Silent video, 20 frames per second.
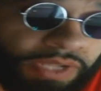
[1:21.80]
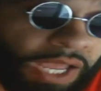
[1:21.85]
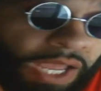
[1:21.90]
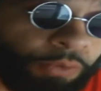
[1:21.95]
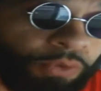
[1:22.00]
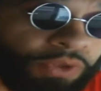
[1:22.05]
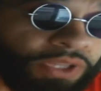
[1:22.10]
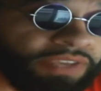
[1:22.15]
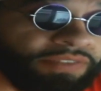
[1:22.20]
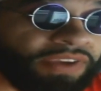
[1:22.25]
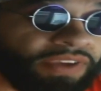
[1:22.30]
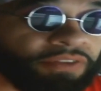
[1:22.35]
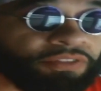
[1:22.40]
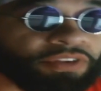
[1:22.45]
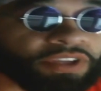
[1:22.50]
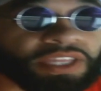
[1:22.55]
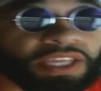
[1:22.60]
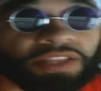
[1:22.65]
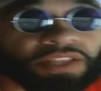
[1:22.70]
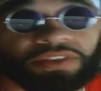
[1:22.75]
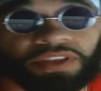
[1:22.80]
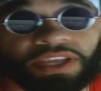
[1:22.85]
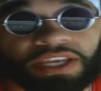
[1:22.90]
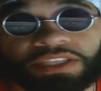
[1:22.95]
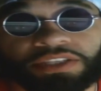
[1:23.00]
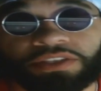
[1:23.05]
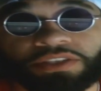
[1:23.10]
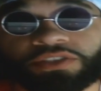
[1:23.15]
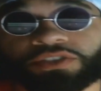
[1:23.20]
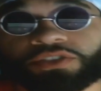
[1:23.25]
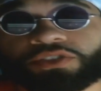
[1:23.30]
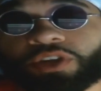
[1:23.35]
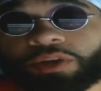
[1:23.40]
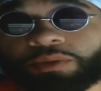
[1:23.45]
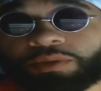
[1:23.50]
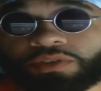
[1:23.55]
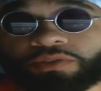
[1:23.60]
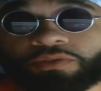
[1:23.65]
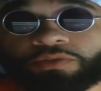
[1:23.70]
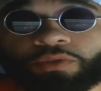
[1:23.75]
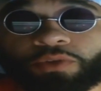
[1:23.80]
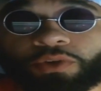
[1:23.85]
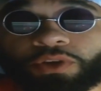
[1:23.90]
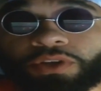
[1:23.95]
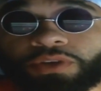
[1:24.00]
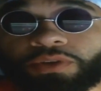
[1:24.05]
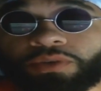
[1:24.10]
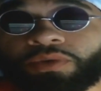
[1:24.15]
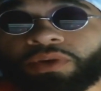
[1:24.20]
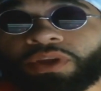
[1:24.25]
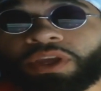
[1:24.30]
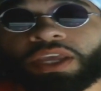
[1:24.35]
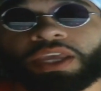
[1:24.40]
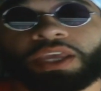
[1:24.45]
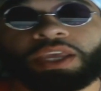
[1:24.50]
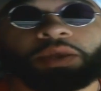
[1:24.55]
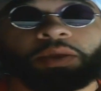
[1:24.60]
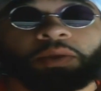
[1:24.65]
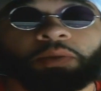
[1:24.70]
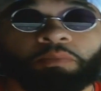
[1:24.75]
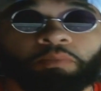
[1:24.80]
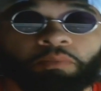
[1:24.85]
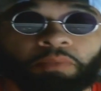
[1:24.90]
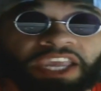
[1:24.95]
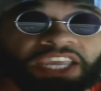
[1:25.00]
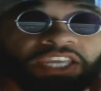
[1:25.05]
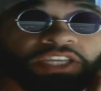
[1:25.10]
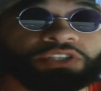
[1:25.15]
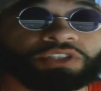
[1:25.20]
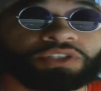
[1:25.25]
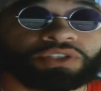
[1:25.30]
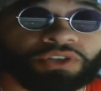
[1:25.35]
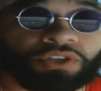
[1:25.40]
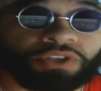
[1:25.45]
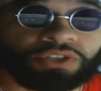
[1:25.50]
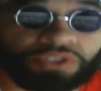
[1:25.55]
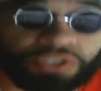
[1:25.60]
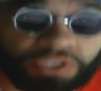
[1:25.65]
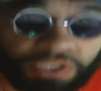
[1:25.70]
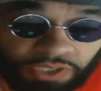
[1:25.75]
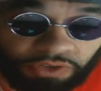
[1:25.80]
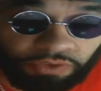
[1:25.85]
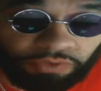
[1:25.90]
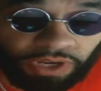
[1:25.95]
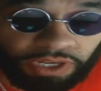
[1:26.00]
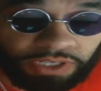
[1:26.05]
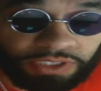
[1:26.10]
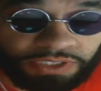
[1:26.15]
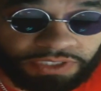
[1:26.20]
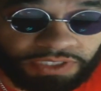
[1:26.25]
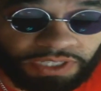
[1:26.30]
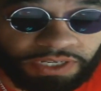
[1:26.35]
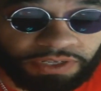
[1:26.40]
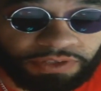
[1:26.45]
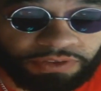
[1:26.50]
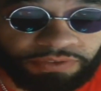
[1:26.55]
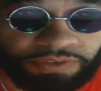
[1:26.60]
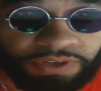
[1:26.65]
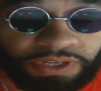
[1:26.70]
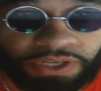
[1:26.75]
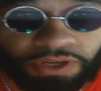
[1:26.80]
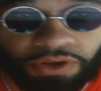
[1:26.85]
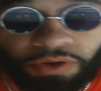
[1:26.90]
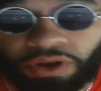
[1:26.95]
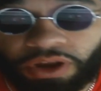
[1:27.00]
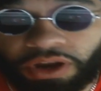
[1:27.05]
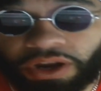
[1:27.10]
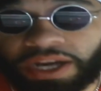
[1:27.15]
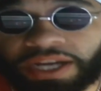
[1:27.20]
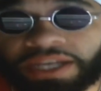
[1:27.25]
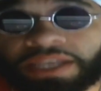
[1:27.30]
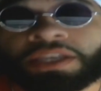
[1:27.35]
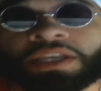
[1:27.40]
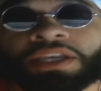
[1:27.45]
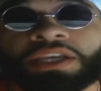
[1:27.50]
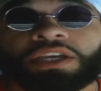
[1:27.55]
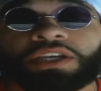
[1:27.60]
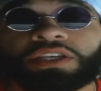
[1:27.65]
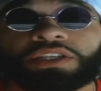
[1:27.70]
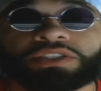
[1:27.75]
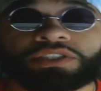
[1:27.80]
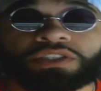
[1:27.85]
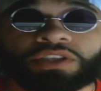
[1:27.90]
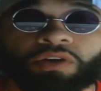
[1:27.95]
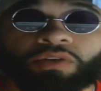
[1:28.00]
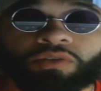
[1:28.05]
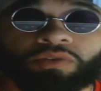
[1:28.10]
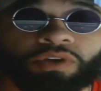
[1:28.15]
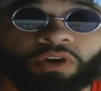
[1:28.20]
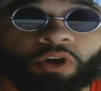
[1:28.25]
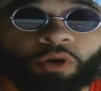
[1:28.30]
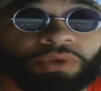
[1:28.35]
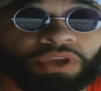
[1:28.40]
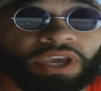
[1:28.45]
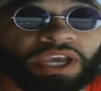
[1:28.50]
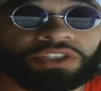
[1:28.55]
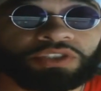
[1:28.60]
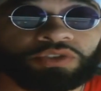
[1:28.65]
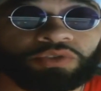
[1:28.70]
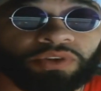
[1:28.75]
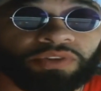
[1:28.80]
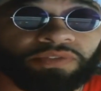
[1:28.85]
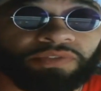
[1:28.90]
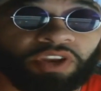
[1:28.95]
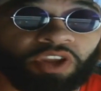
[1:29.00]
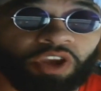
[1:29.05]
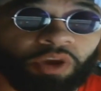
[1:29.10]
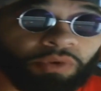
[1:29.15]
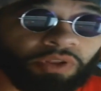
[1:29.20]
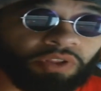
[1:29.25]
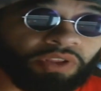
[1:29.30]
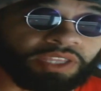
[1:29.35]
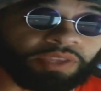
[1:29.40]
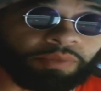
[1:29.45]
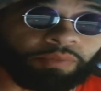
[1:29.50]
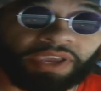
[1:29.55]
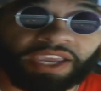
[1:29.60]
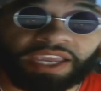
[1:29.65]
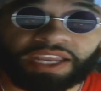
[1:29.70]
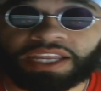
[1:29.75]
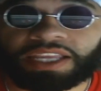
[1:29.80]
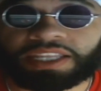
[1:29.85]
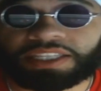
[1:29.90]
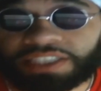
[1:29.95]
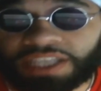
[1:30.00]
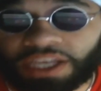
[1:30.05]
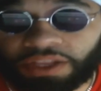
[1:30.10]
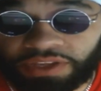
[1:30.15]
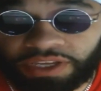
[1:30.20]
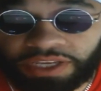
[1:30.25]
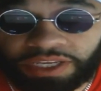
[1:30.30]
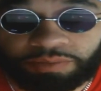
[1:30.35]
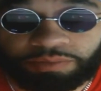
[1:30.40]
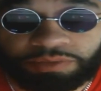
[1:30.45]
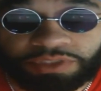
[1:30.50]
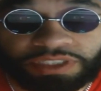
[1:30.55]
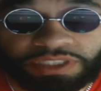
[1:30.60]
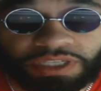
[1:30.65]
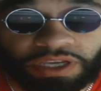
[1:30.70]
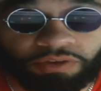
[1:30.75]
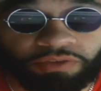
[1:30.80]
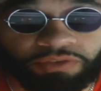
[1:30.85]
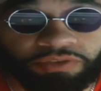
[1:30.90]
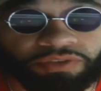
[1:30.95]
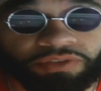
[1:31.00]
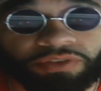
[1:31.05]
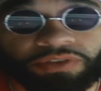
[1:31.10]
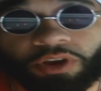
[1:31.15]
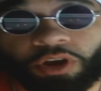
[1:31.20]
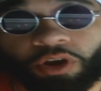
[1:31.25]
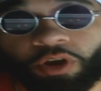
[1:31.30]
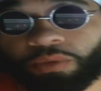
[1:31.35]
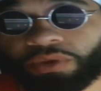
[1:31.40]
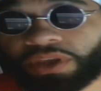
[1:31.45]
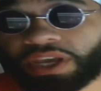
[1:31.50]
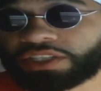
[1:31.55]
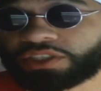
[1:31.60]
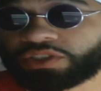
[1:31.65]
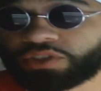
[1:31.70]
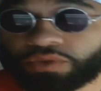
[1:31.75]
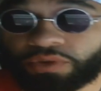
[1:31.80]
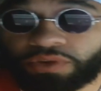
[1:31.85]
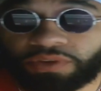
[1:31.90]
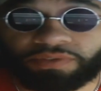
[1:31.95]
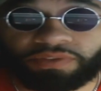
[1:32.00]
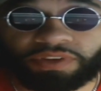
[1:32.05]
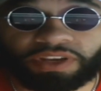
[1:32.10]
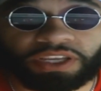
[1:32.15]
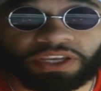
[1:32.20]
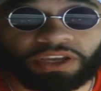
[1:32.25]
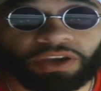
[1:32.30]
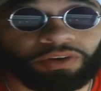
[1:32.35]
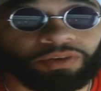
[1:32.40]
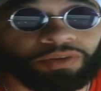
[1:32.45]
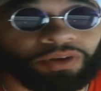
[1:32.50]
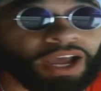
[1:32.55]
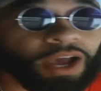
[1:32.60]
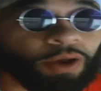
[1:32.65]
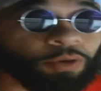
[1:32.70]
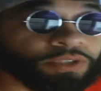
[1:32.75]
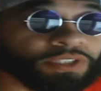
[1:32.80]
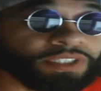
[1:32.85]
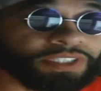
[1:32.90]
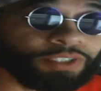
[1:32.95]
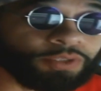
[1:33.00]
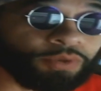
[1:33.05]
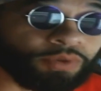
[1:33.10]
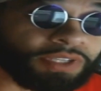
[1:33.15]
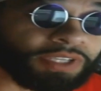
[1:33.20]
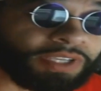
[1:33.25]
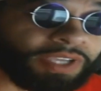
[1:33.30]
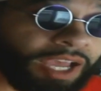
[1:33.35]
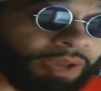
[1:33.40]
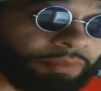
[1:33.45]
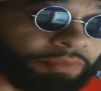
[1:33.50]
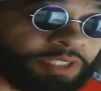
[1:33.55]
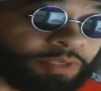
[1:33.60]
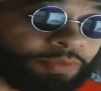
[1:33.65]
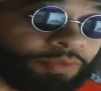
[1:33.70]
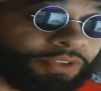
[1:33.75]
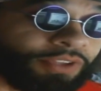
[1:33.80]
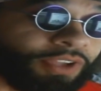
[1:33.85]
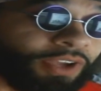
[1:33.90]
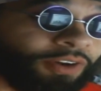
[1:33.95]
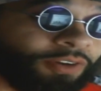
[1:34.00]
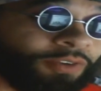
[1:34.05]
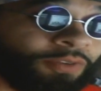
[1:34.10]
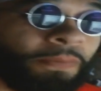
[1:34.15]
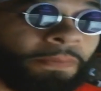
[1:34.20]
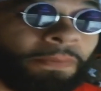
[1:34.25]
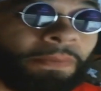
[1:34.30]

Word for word: I will leave everything linked in the description for you. Make sure you stick around to the end of the video. All right, so hope you guys enjoy the video. I'm gonna let the man tell it himself. Hope you guys enjoy the video. I will see you in the comments below.